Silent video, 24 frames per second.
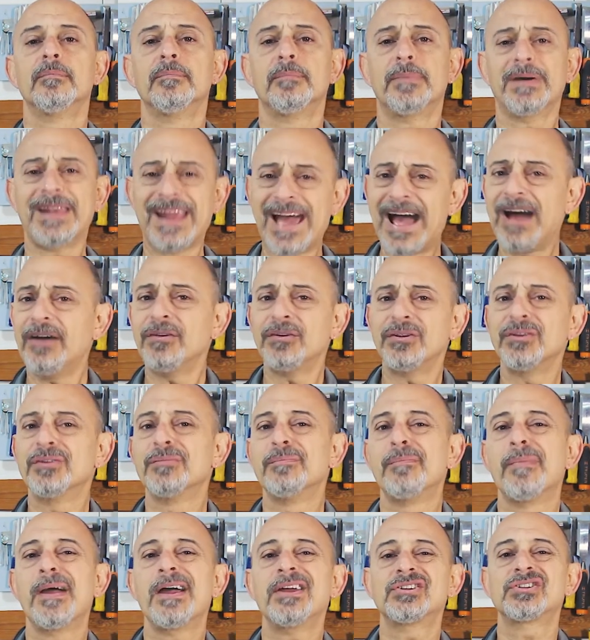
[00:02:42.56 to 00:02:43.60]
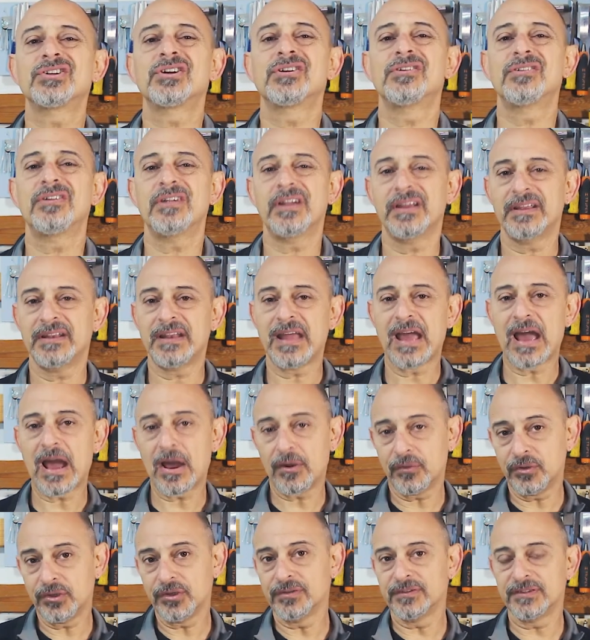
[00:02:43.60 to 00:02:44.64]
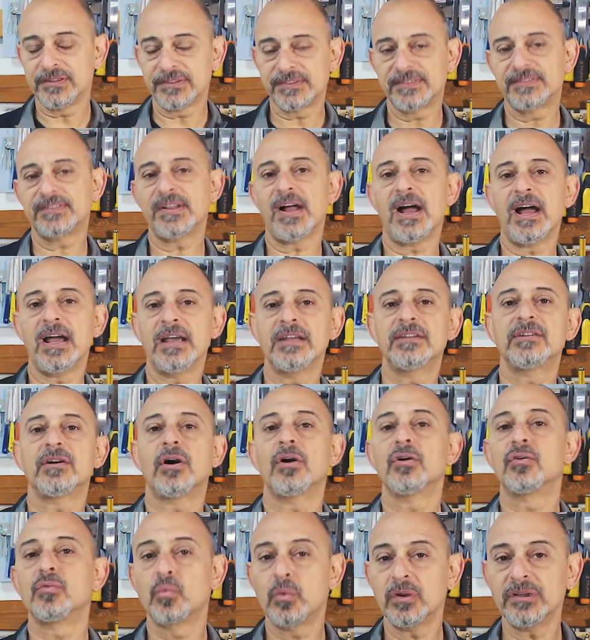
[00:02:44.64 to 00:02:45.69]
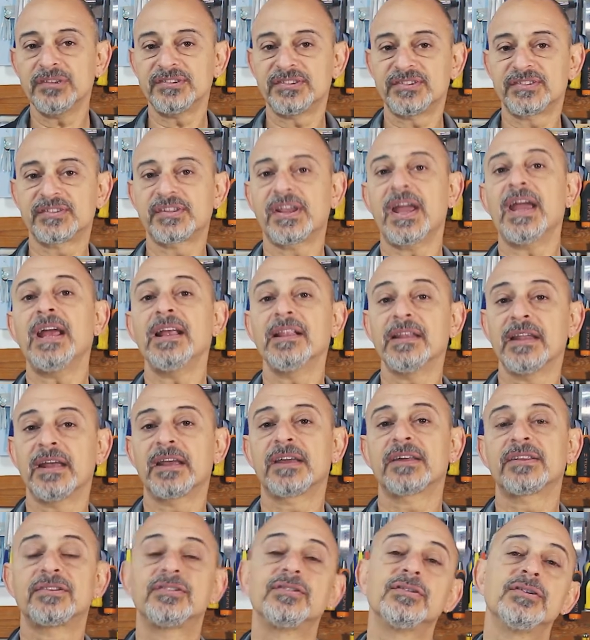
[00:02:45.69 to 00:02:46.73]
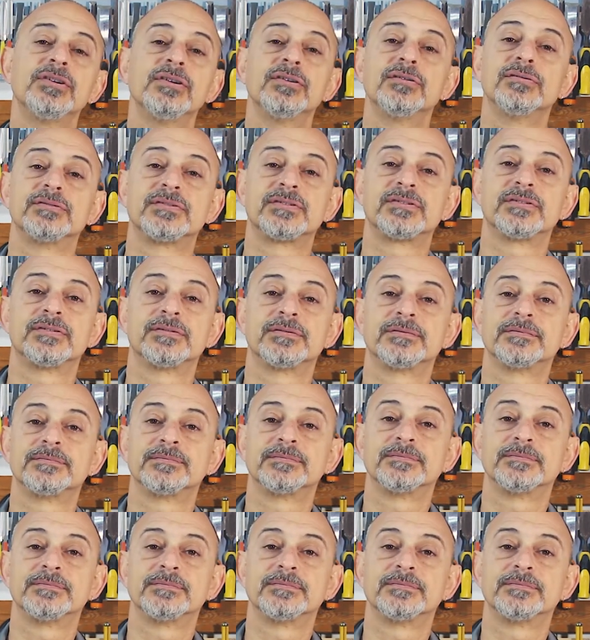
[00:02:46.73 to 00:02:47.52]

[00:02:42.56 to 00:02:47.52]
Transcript: But how do you measure and how do you decide on which scale length to use?